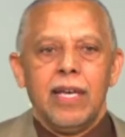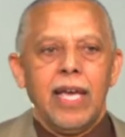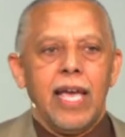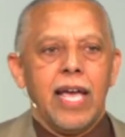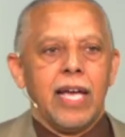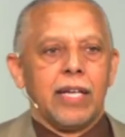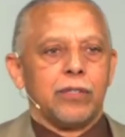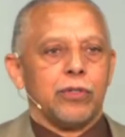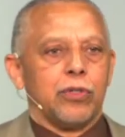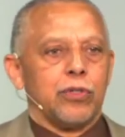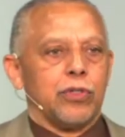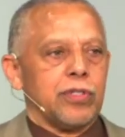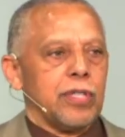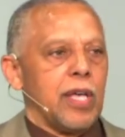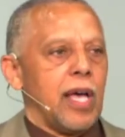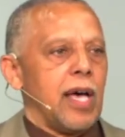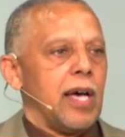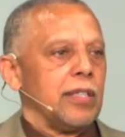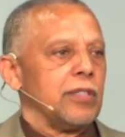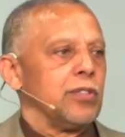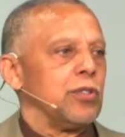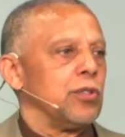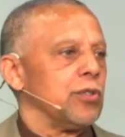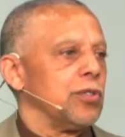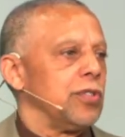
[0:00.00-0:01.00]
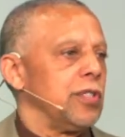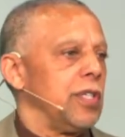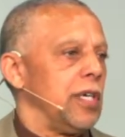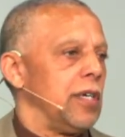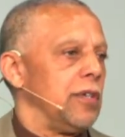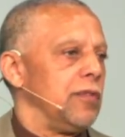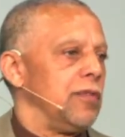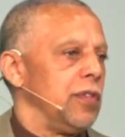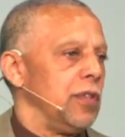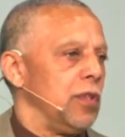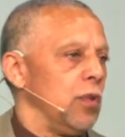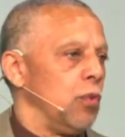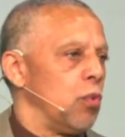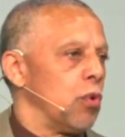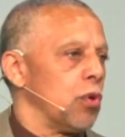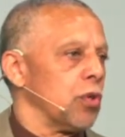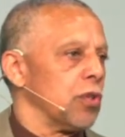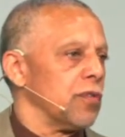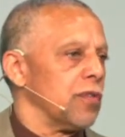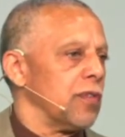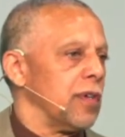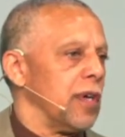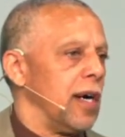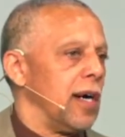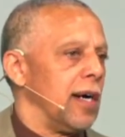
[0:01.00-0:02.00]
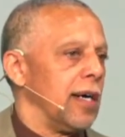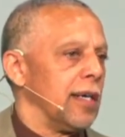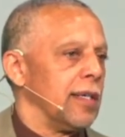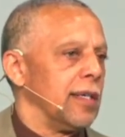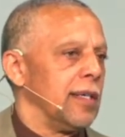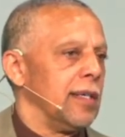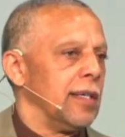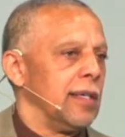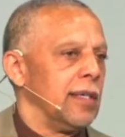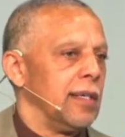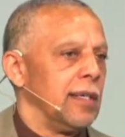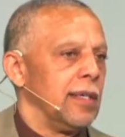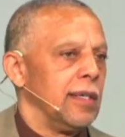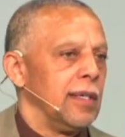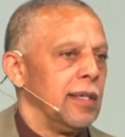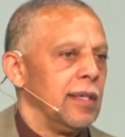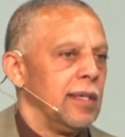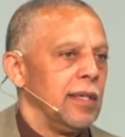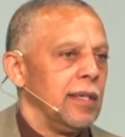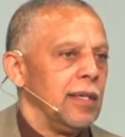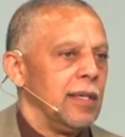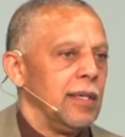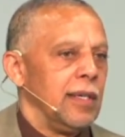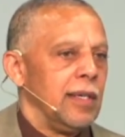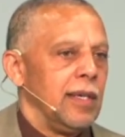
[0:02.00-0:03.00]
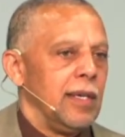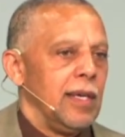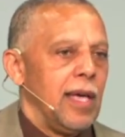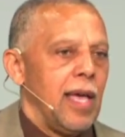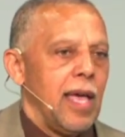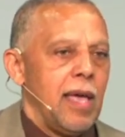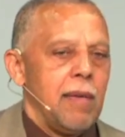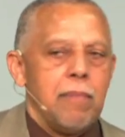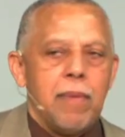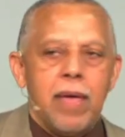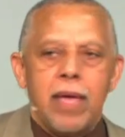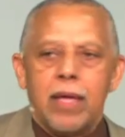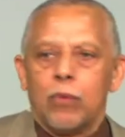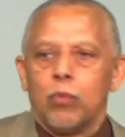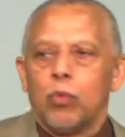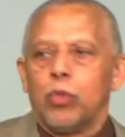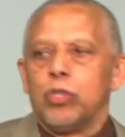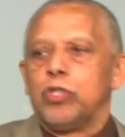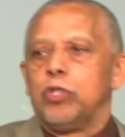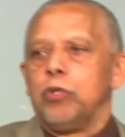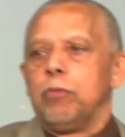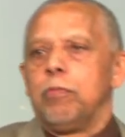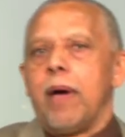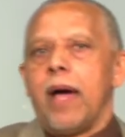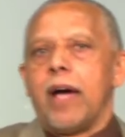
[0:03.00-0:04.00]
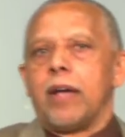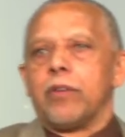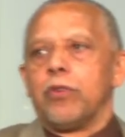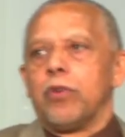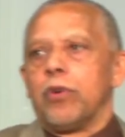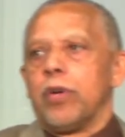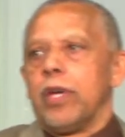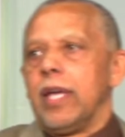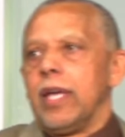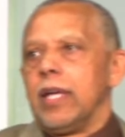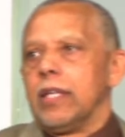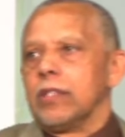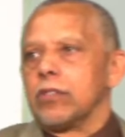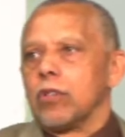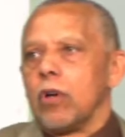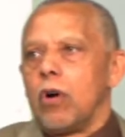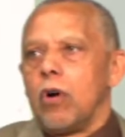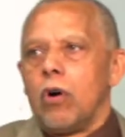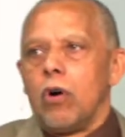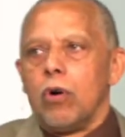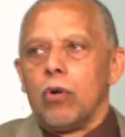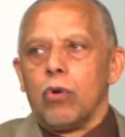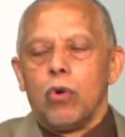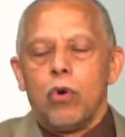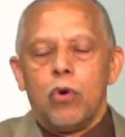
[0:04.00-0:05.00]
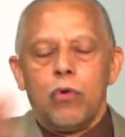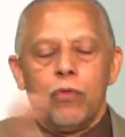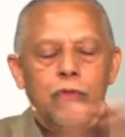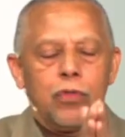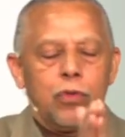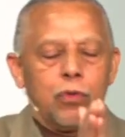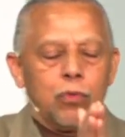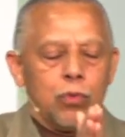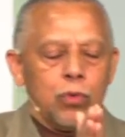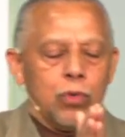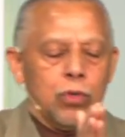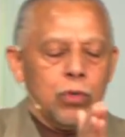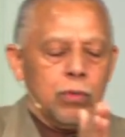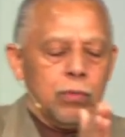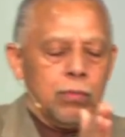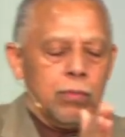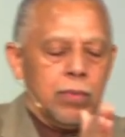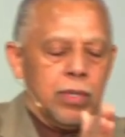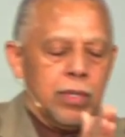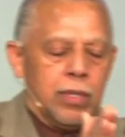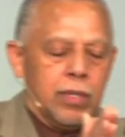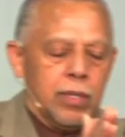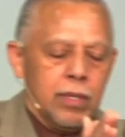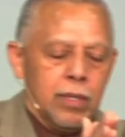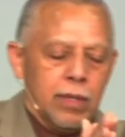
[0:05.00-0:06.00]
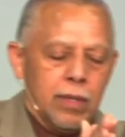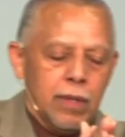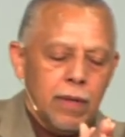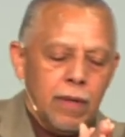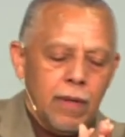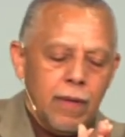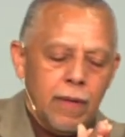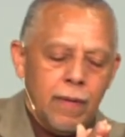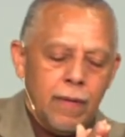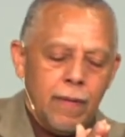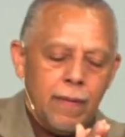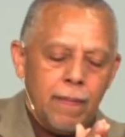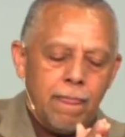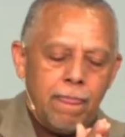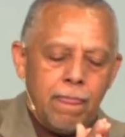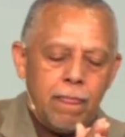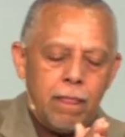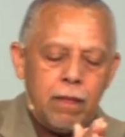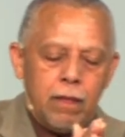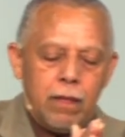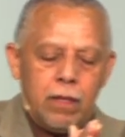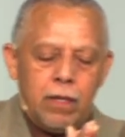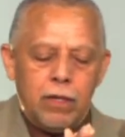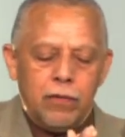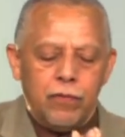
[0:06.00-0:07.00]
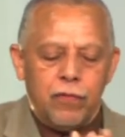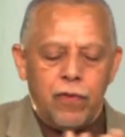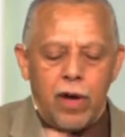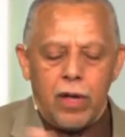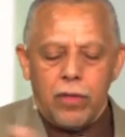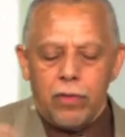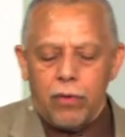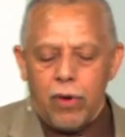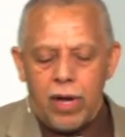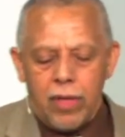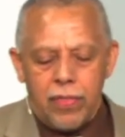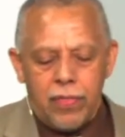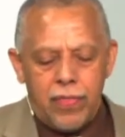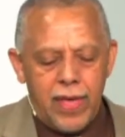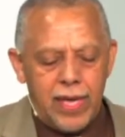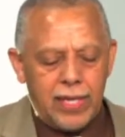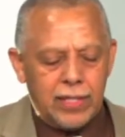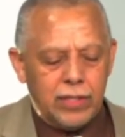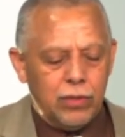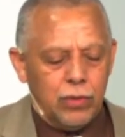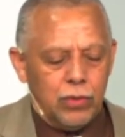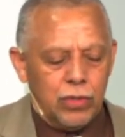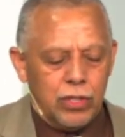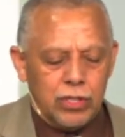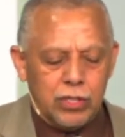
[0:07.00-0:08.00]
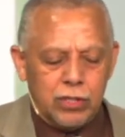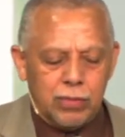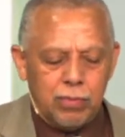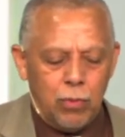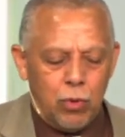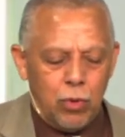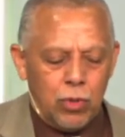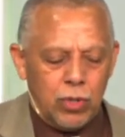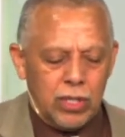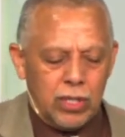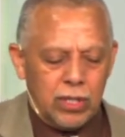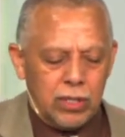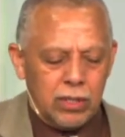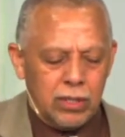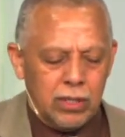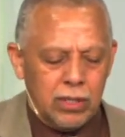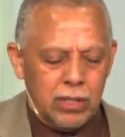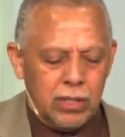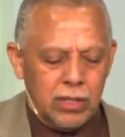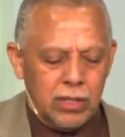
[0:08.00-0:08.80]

Exercise yourself in the Word of God. Amen. Would you bow your heads all over the room? Father, I thank you this morning,